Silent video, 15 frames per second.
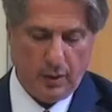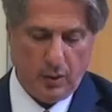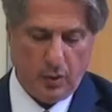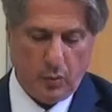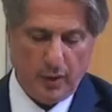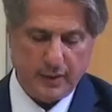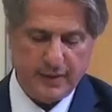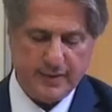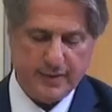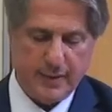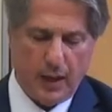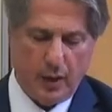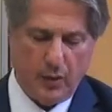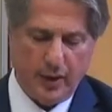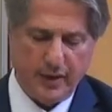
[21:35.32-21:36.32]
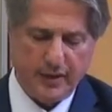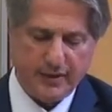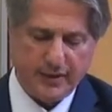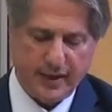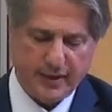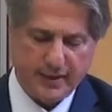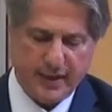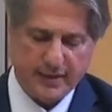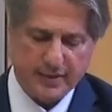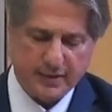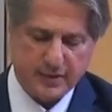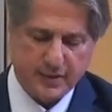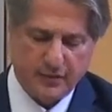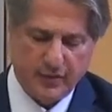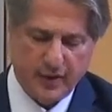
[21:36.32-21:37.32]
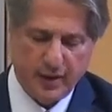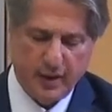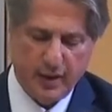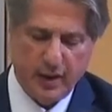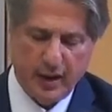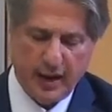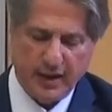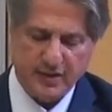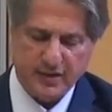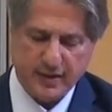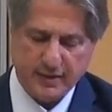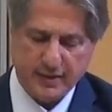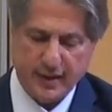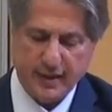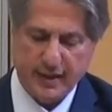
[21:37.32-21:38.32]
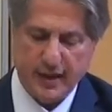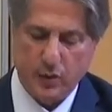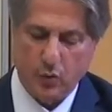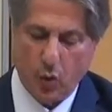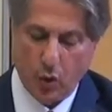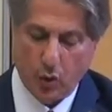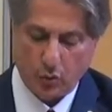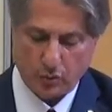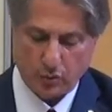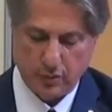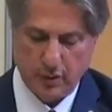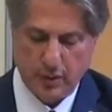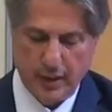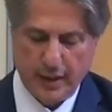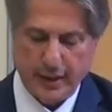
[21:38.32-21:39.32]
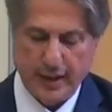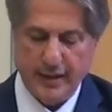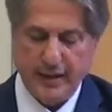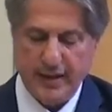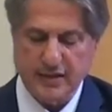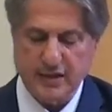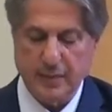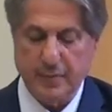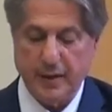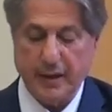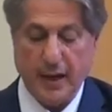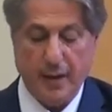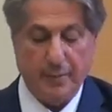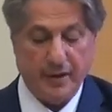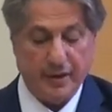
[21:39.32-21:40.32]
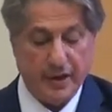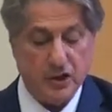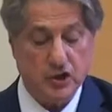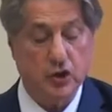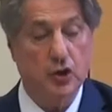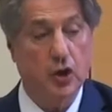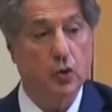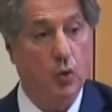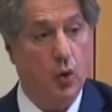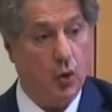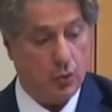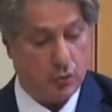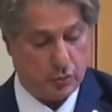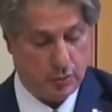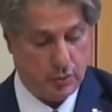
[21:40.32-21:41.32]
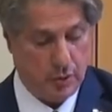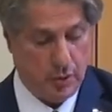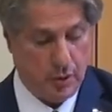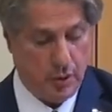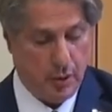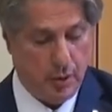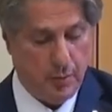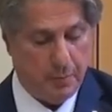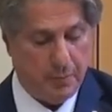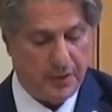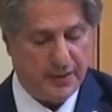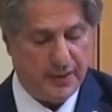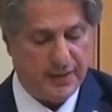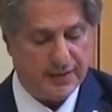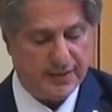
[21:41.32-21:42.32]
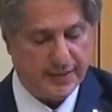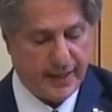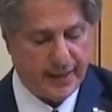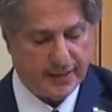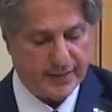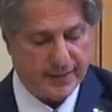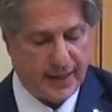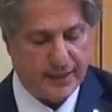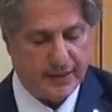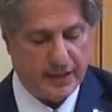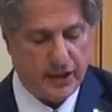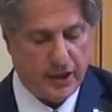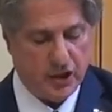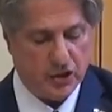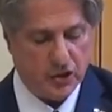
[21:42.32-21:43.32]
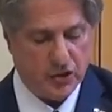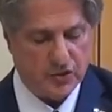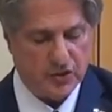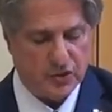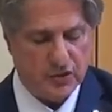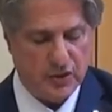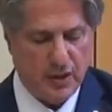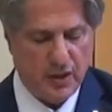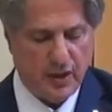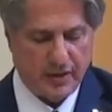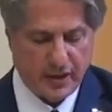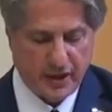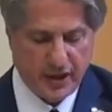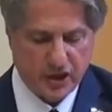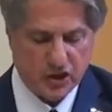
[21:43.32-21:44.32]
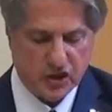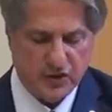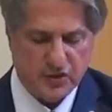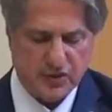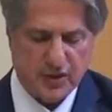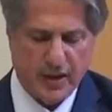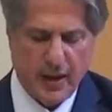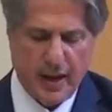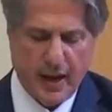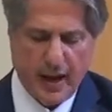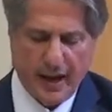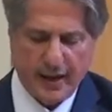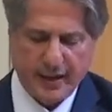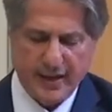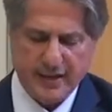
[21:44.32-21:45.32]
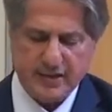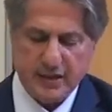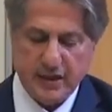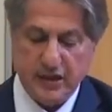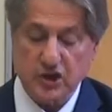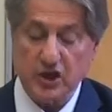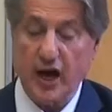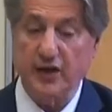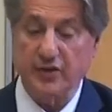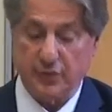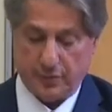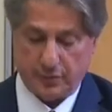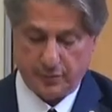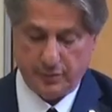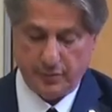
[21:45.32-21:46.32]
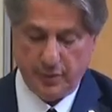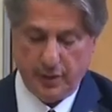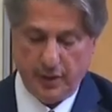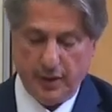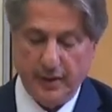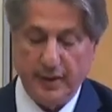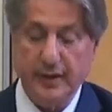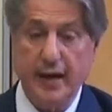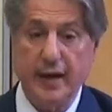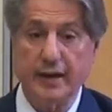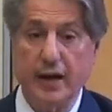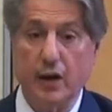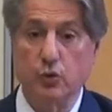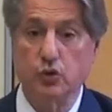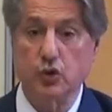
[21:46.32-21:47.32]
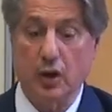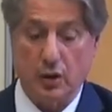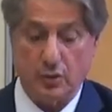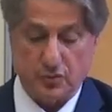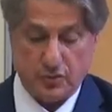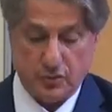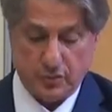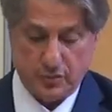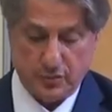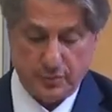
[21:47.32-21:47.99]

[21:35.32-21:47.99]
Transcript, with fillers: What is now an internal civil and sectarian war can easily become a regional war, pitting states and religious, religions against each other in a guerre à outrance